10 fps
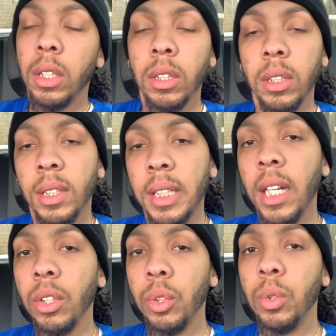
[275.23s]
The
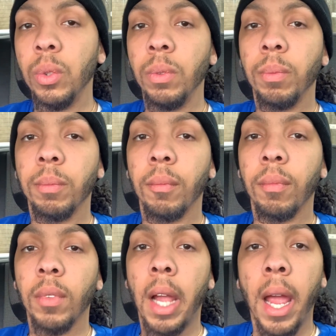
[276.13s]
second dude
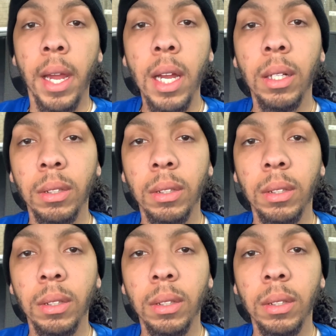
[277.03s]
got hit.